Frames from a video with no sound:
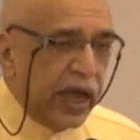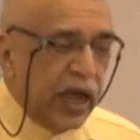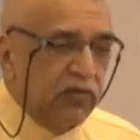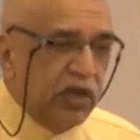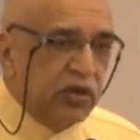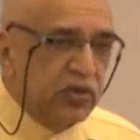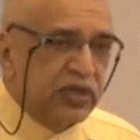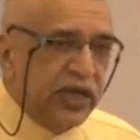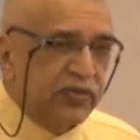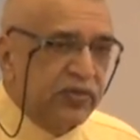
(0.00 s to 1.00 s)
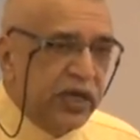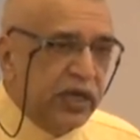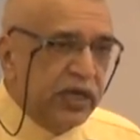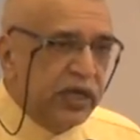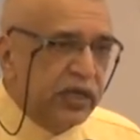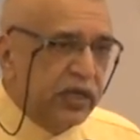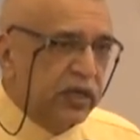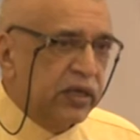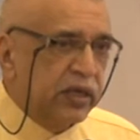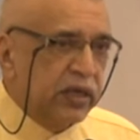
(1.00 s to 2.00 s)
And when you say
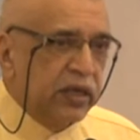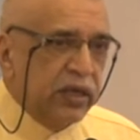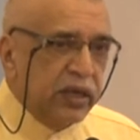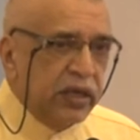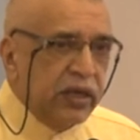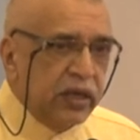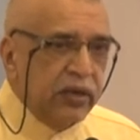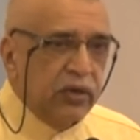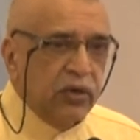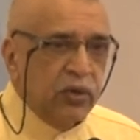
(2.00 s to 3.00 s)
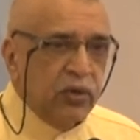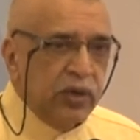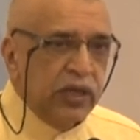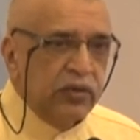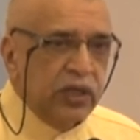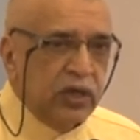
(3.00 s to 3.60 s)
theory, you know, in the